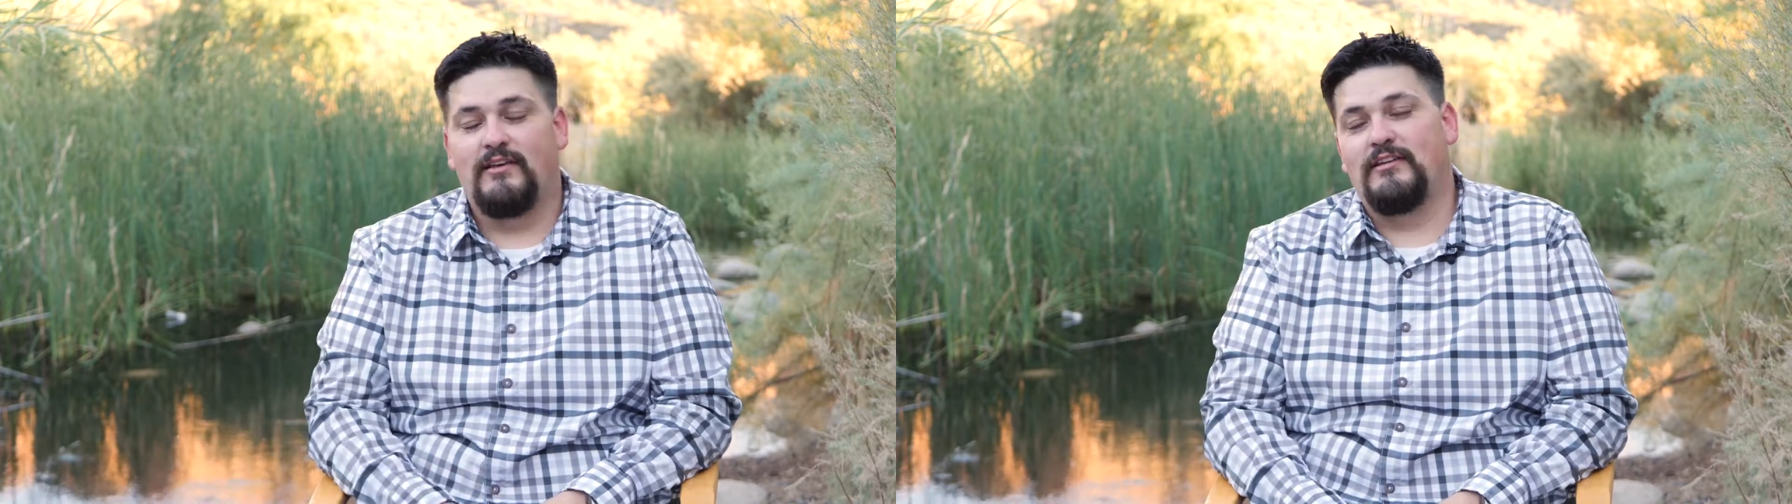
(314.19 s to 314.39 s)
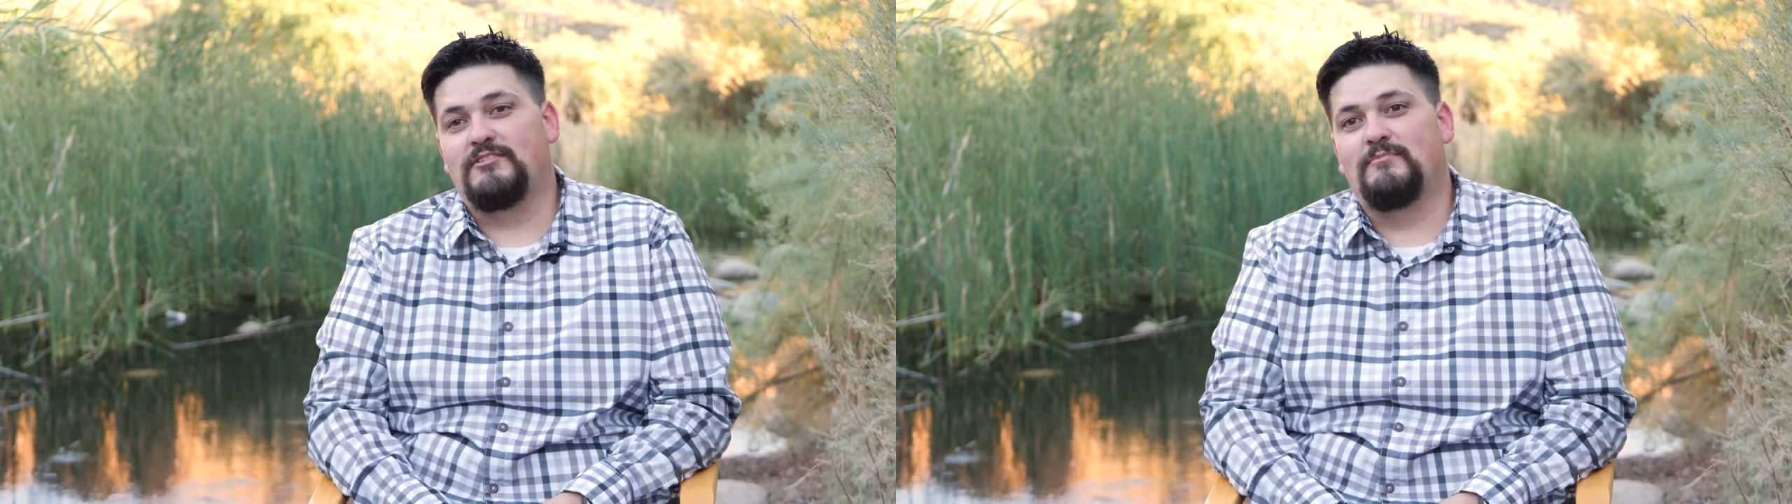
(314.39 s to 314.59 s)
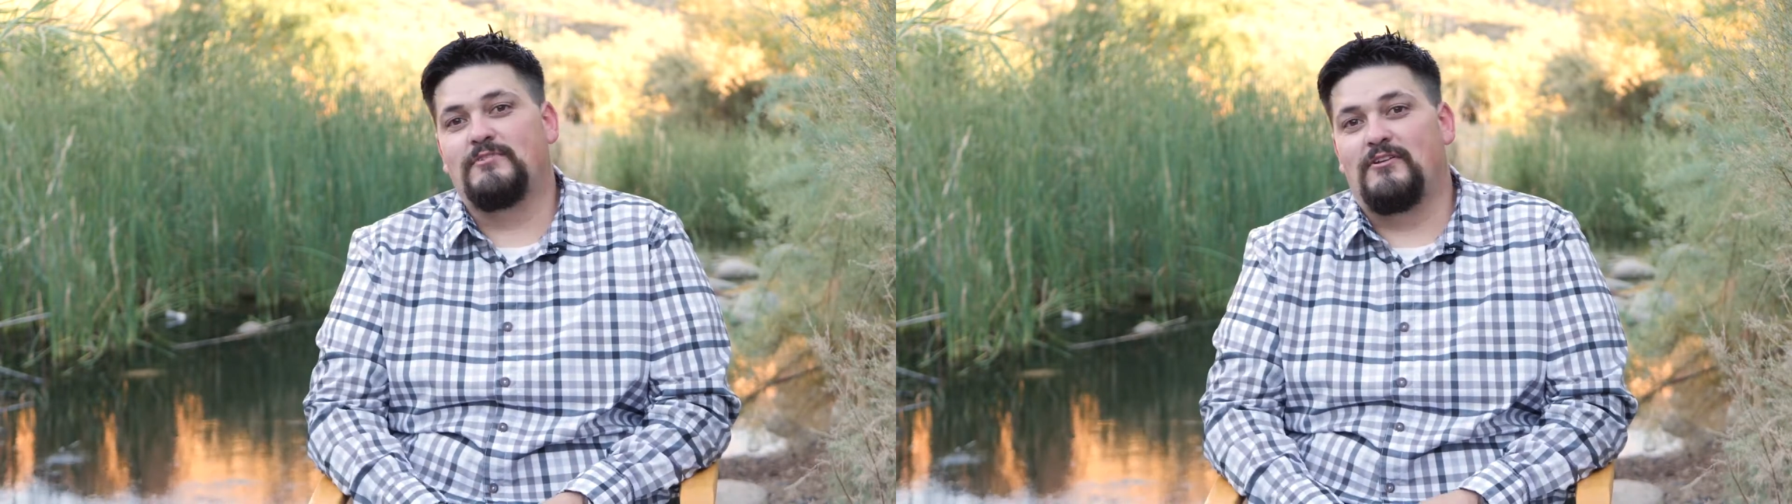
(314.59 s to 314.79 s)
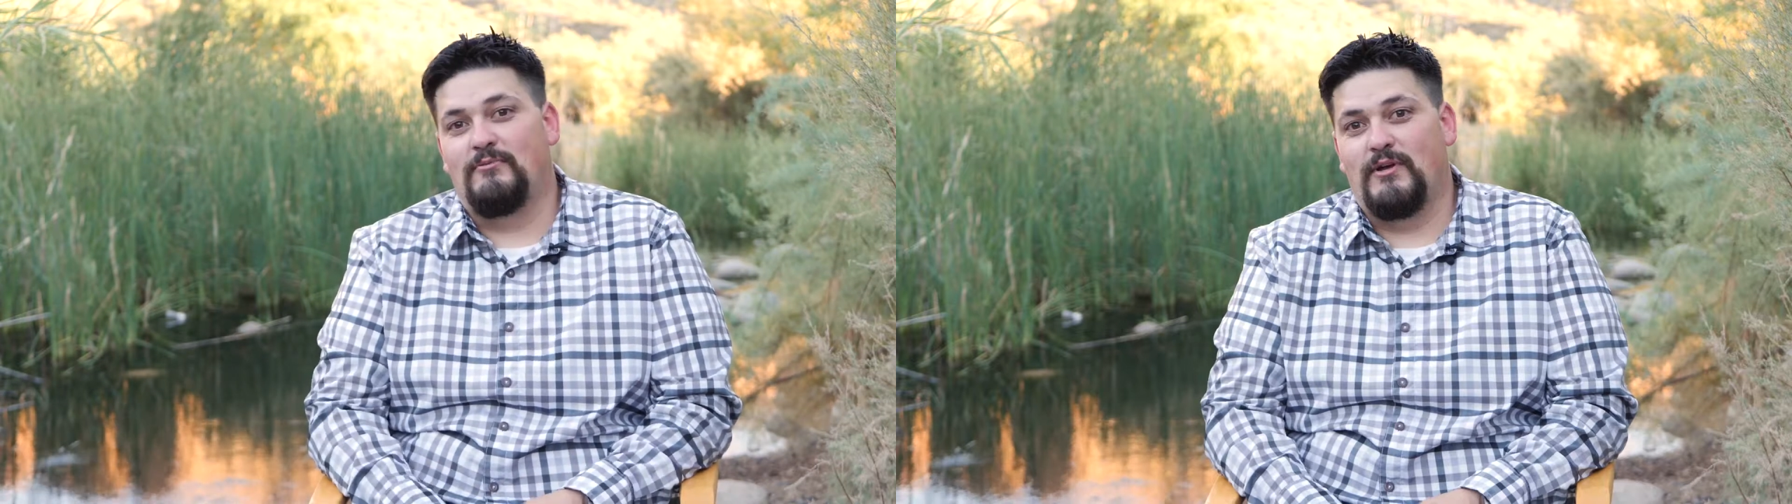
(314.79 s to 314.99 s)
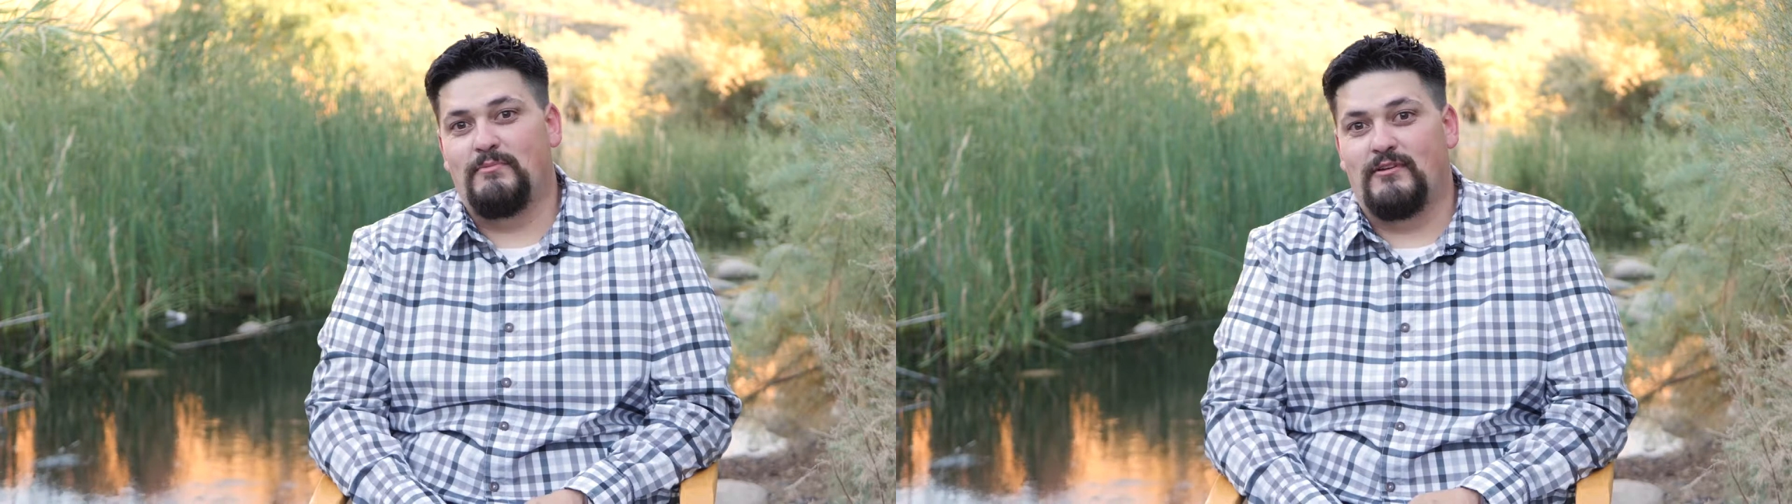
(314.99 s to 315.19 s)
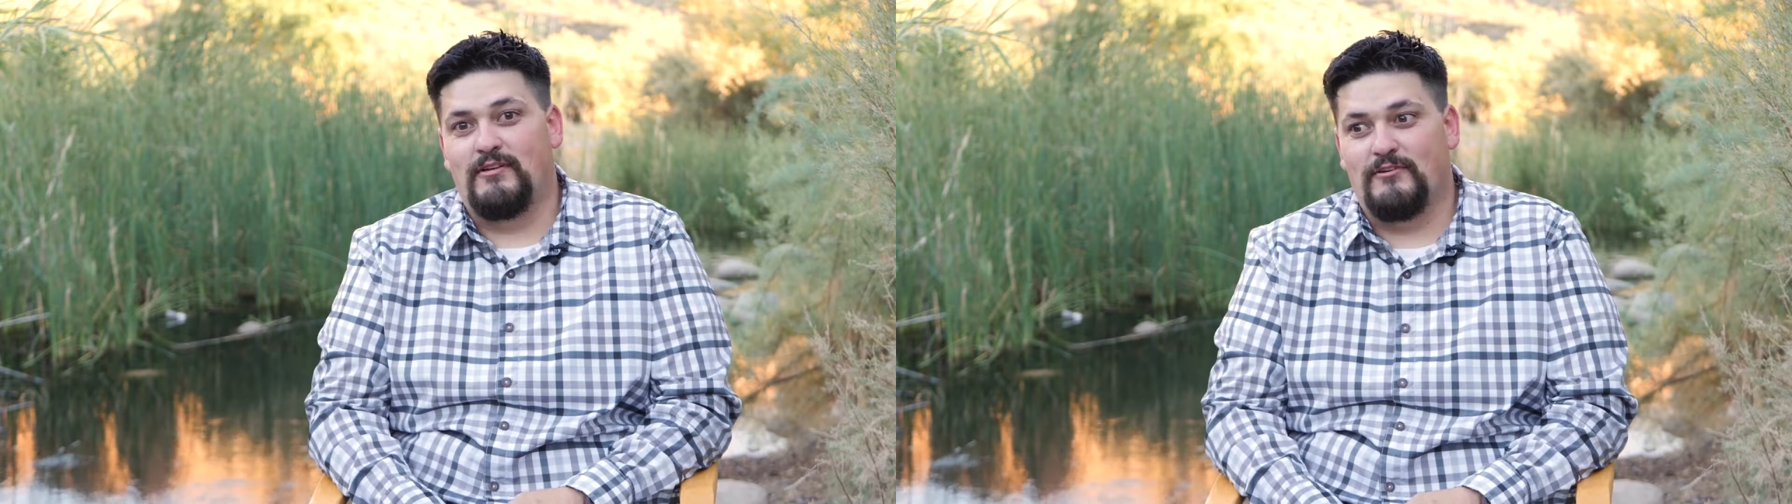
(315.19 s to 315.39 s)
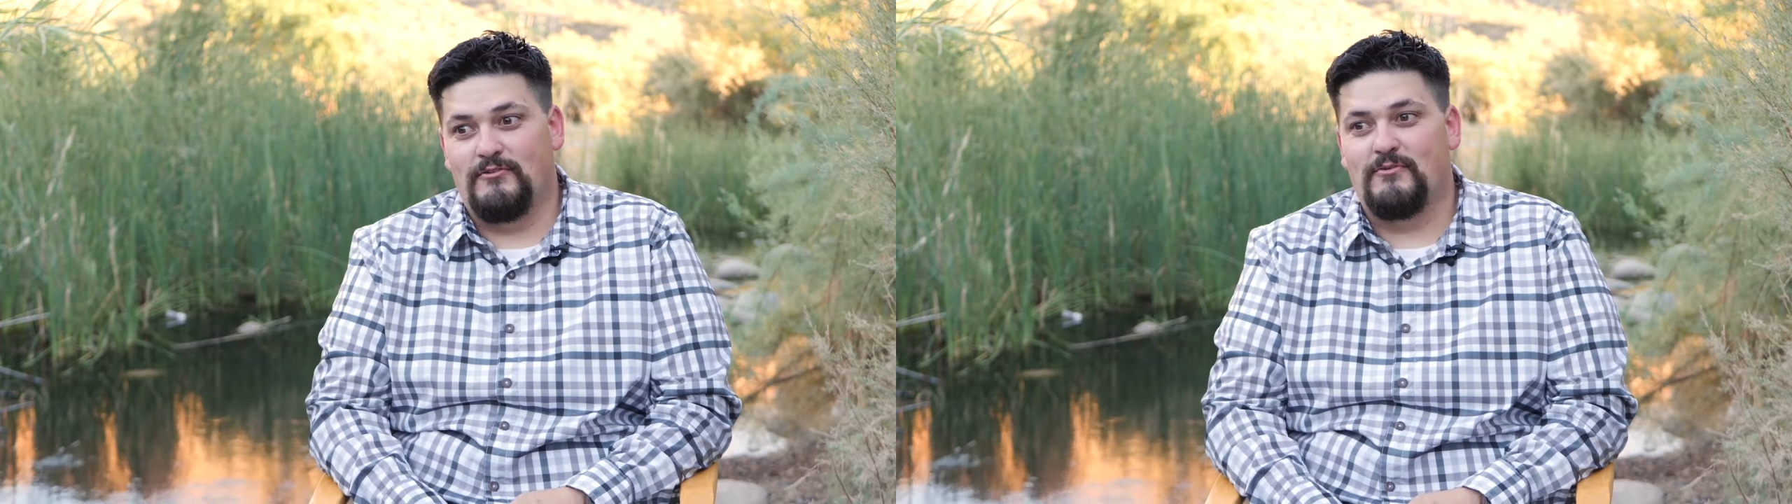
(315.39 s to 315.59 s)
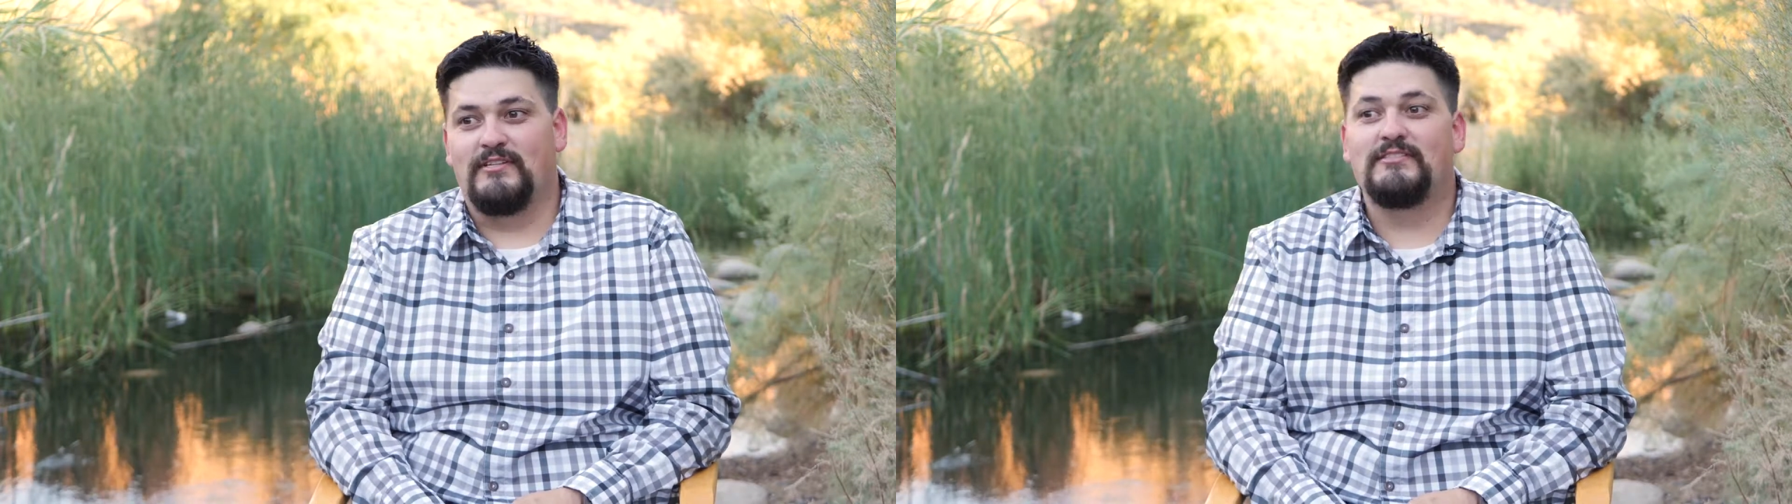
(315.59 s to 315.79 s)
it jumps all the way up to
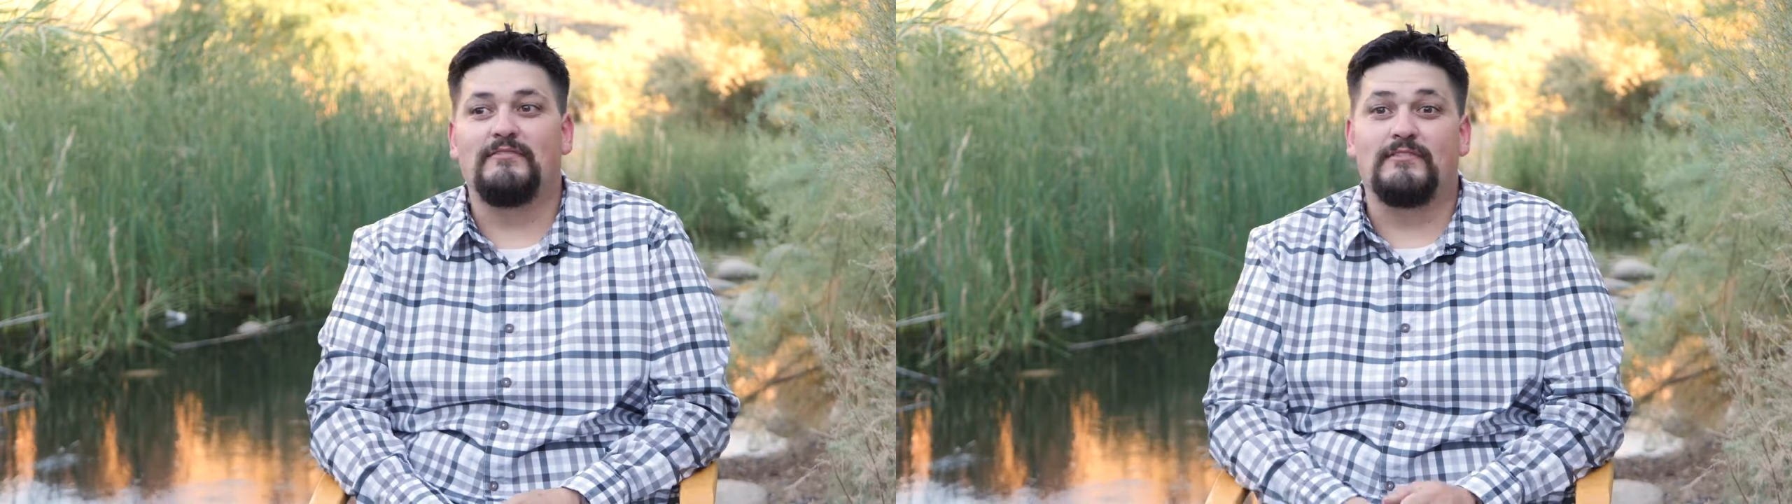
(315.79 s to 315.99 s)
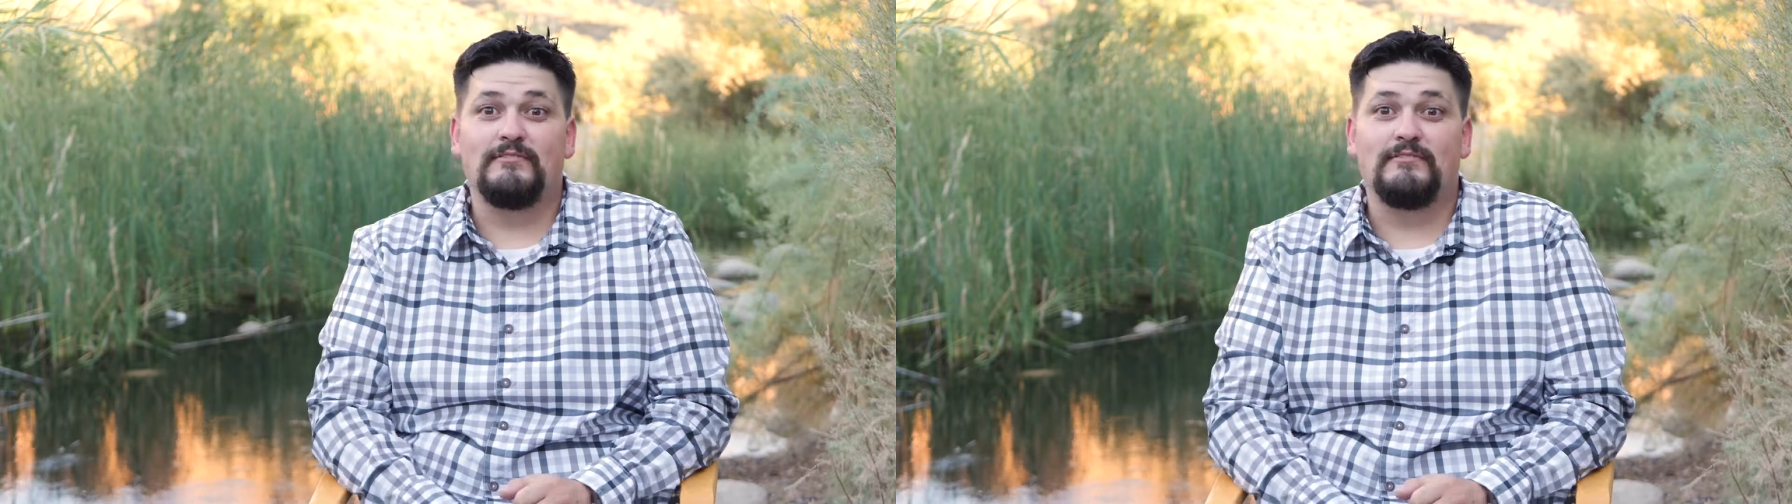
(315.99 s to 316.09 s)
127.